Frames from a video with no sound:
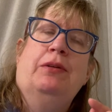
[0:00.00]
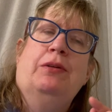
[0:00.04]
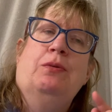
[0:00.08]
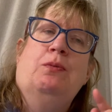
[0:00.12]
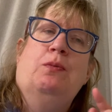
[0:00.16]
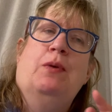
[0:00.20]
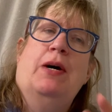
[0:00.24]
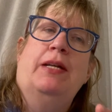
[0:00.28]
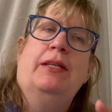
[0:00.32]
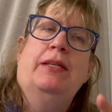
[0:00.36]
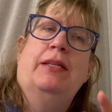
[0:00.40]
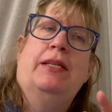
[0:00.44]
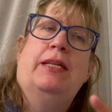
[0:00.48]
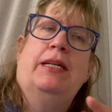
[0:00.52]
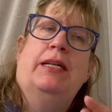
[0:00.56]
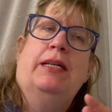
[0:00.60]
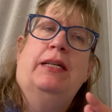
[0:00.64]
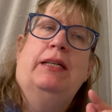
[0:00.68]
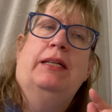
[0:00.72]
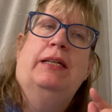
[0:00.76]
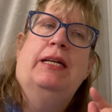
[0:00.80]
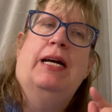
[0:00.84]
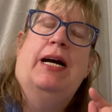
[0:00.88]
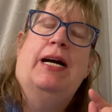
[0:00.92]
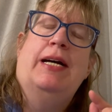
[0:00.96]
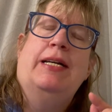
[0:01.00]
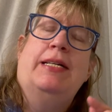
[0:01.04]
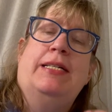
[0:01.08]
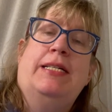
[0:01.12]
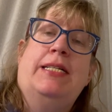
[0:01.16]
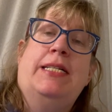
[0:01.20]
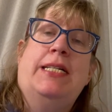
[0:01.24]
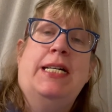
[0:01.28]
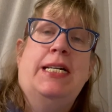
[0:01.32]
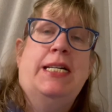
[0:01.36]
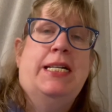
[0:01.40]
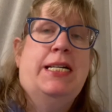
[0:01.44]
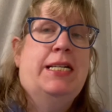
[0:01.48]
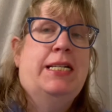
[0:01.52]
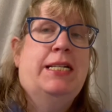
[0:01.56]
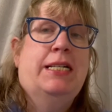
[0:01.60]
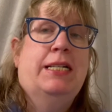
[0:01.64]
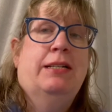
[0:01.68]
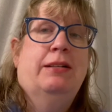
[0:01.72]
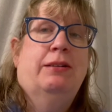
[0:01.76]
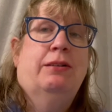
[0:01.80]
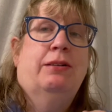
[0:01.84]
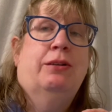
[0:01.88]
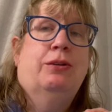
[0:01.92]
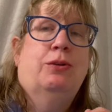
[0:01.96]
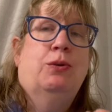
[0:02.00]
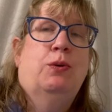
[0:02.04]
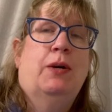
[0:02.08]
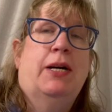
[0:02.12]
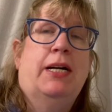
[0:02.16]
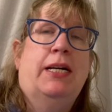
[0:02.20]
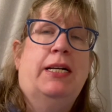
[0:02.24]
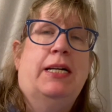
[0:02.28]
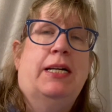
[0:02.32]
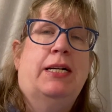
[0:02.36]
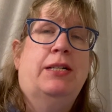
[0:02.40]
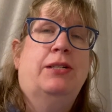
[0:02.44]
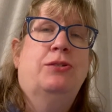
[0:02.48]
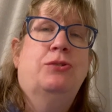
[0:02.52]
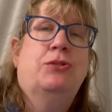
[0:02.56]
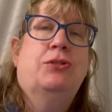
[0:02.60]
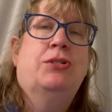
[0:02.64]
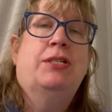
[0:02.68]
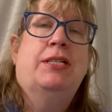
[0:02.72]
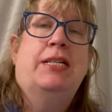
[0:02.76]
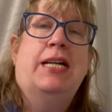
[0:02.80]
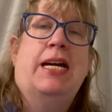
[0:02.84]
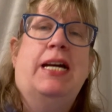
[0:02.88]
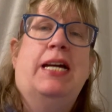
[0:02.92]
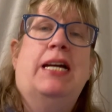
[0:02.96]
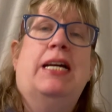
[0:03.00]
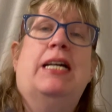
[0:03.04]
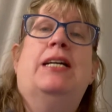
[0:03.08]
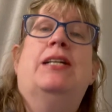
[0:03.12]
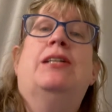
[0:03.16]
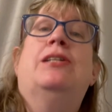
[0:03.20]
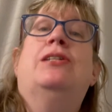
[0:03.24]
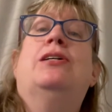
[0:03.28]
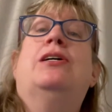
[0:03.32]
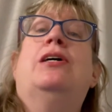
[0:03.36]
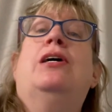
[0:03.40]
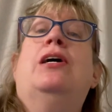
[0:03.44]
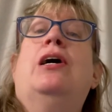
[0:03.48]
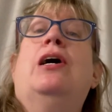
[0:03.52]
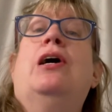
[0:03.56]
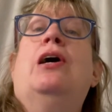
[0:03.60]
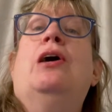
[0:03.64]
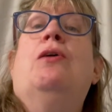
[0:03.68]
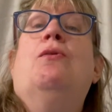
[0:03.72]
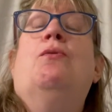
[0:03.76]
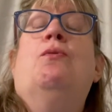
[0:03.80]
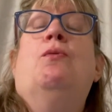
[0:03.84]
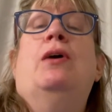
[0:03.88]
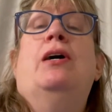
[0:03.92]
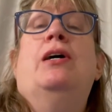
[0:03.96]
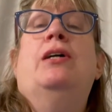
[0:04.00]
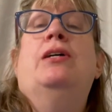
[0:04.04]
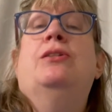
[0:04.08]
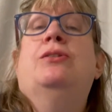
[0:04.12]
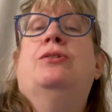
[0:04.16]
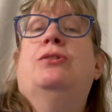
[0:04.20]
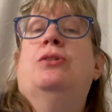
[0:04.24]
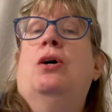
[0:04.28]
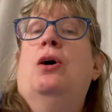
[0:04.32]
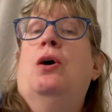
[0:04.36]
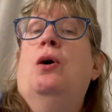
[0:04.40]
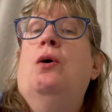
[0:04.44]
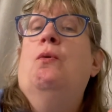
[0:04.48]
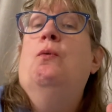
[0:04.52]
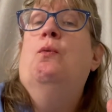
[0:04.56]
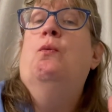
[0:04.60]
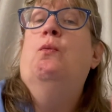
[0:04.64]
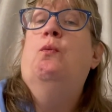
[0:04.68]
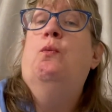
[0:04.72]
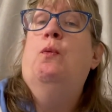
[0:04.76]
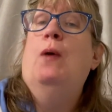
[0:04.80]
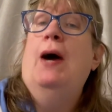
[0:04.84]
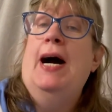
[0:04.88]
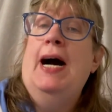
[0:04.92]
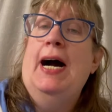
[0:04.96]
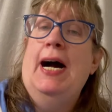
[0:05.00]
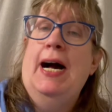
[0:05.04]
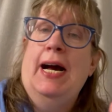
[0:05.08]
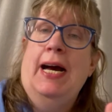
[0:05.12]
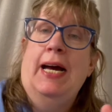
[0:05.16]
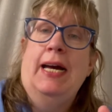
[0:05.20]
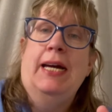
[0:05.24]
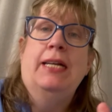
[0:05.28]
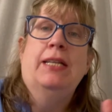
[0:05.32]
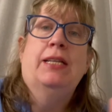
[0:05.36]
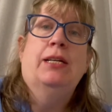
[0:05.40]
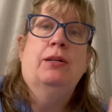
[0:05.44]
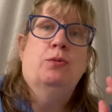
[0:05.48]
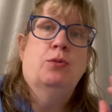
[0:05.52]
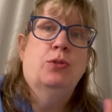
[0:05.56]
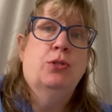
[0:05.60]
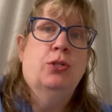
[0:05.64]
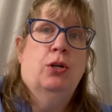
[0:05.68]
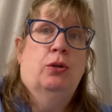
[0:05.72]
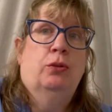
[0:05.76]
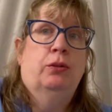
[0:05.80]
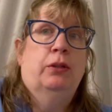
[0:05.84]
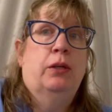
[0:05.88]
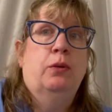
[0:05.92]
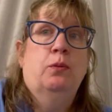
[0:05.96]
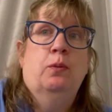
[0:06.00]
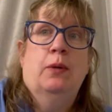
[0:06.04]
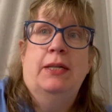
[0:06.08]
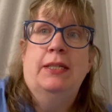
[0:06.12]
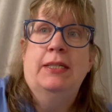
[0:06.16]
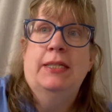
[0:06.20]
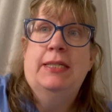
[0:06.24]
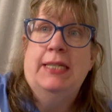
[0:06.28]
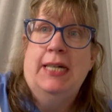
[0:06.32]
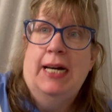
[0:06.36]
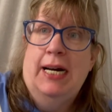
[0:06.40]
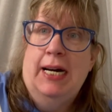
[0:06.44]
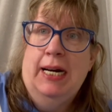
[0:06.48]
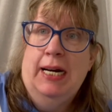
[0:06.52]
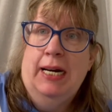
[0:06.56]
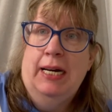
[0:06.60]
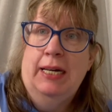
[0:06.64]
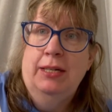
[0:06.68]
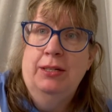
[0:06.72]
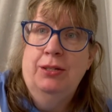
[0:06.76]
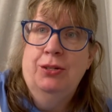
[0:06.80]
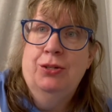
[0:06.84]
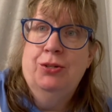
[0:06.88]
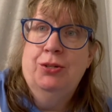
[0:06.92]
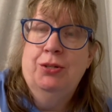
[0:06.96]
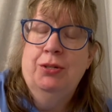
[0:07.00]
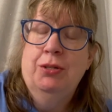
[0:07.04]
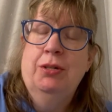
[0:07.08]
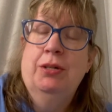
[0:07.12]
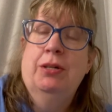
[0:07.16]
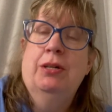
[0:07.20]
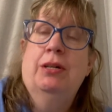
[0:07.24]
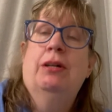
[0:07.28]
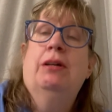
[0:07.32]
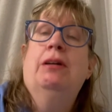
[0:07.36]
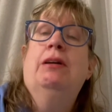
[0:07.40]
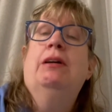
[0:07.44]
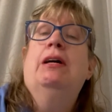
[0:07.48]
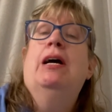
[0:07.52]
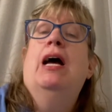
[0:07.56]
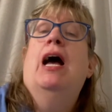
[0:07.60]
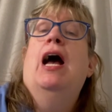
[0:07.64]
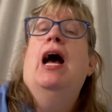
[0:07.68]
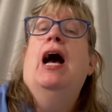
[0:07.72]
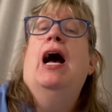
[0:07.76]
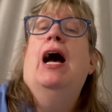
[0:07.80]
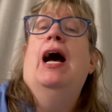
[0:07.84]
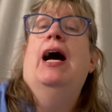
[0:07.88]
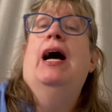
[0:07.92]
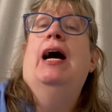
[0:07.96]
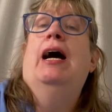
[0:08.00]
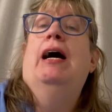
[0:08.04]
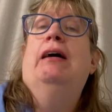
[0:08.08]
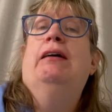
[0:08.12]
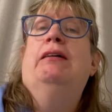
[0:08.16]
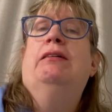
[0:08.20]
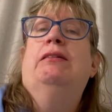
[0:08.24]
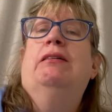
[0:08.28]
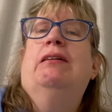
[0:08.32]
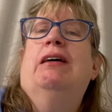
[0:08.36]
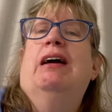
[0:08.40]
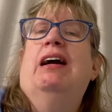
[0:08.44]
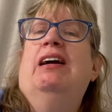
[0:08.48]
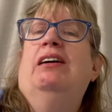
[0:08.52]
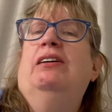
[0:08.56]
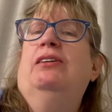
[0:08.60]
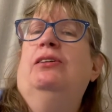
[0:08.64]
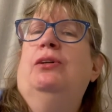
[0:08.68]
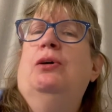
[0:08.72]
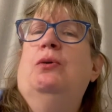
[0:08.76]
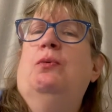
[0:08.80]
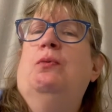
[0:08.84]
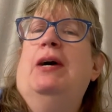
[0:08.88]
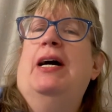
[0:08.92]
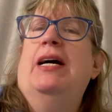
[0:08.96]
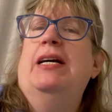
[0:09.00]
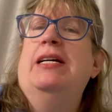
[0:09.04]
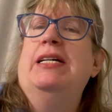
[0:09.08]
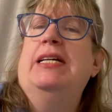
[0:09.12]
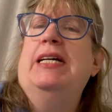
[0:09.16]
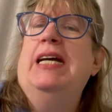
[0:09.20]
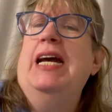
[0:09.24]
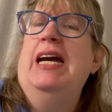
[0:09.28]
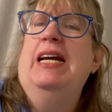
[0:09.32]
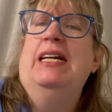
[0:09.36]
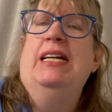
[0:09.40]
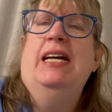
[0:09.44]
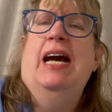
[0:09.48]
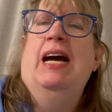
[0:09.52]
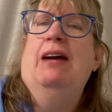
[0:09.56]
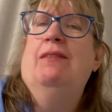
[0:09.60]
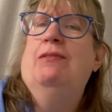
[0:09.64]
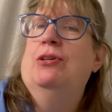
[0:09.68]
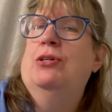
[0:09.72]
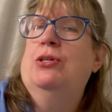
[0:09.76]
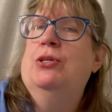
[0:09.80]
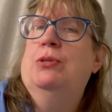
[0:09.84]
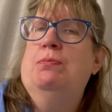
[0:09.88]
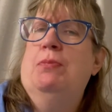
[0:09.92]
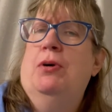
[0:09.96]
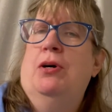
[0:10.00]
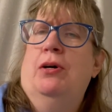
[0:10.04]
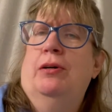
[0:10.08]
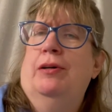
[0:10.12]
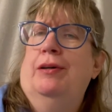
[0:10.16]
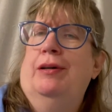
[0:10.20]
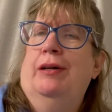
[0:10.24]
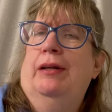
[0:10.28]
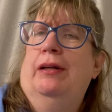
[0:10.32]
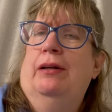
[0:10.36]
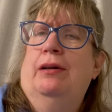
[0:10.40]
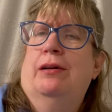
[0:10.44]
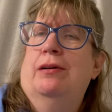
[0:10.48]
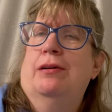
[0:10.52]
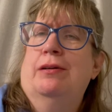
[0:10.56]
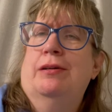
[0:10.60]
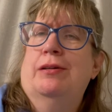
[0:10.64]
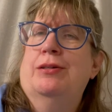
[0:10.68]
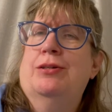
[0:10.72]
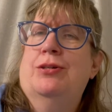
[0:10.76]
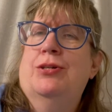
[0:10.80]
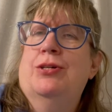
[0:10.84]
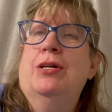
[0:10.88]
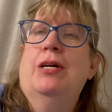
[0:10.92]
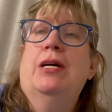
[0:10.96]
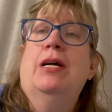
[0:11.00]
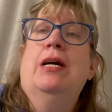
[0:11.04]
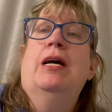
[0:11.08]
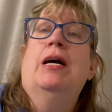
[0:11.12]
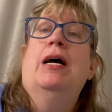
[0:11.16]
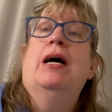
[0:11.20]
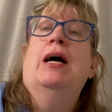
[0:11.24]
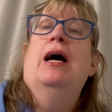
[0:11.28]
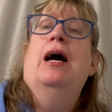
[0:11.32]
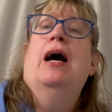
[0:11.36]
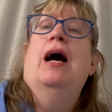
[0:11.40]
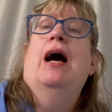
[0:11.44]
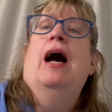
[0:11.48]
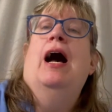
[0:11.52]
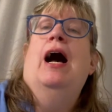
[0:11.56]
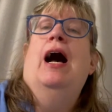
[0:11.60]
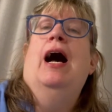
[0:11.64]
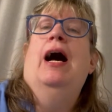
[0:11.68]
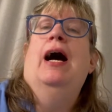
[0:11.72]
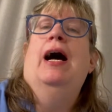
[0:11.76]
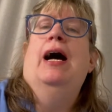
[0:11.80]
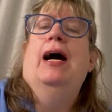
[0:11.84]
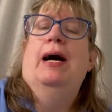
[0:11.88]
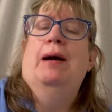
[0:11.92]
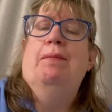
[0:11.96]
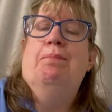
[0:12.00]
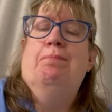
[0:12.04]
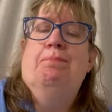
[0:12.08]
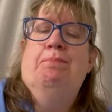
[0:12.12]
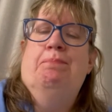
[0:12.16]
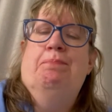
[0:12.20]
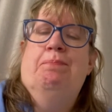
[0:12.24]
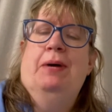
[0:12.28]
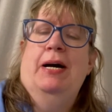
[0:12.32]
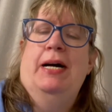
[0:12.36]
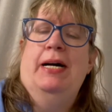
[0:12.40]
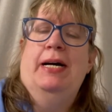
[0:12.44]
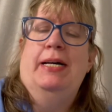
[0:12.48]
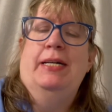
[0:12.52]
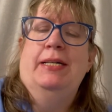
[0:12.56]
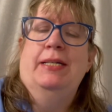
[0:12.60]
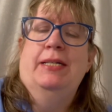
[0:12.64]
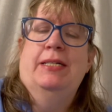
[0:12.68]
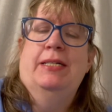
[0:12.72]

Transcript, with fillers: the one thing I didn't quite understand was why there was only one size. Uh, I don't know why you can't have a small and a large. Uh, but